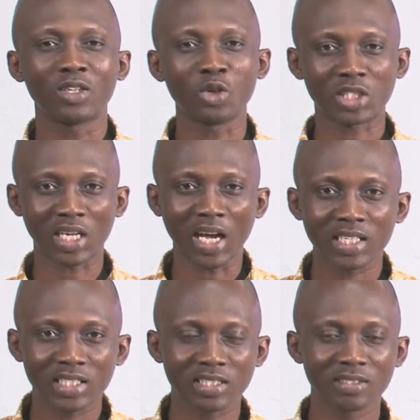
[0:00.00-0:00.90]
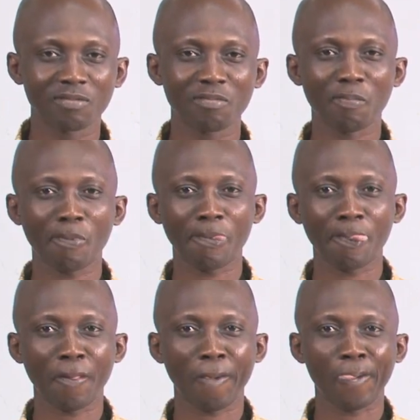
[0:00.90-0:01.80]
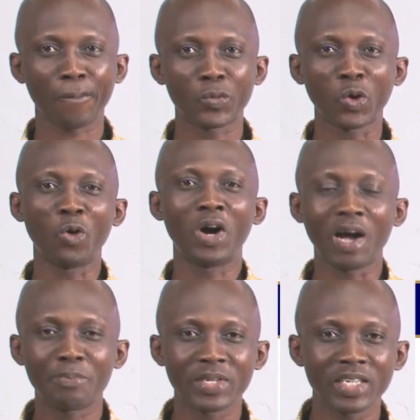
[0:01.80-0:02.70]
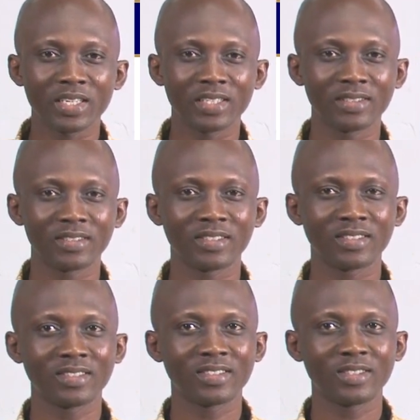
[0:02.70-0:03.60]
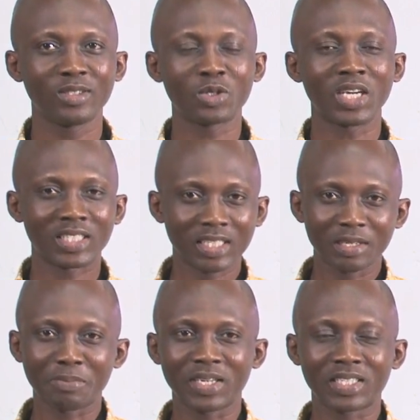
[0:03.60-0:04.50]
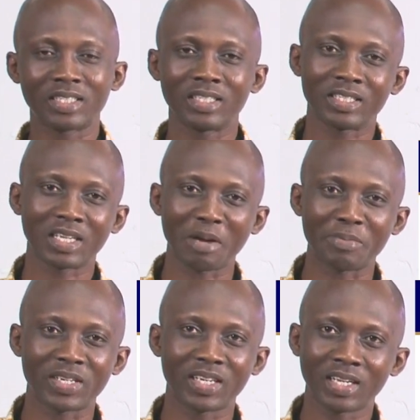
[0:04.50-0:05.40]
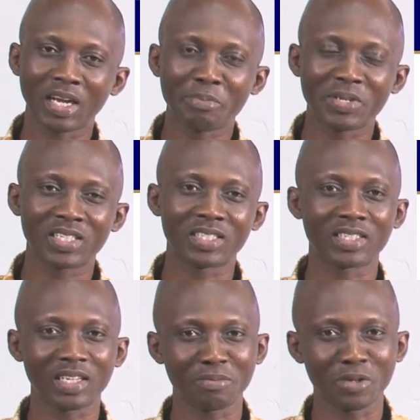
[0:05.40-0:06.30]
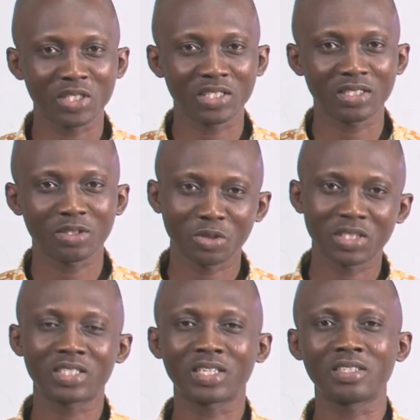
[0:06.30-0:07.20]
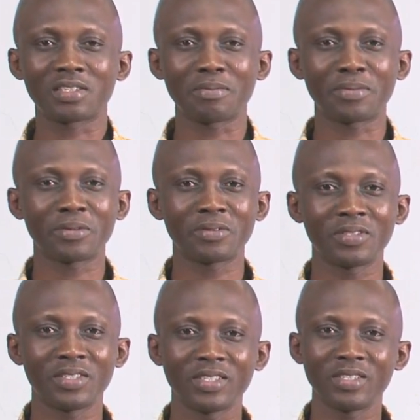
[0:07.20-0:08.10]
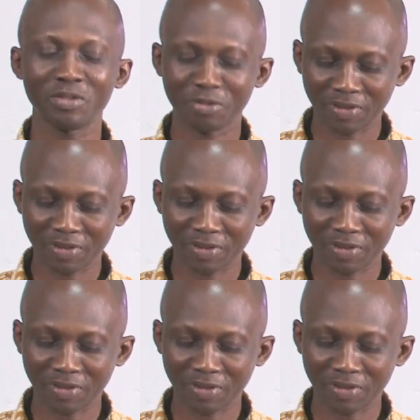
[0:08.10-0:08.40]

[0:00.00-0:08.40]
or sad, or happy? You can say the person is happy, and happiness is an emotion. So this is an example. You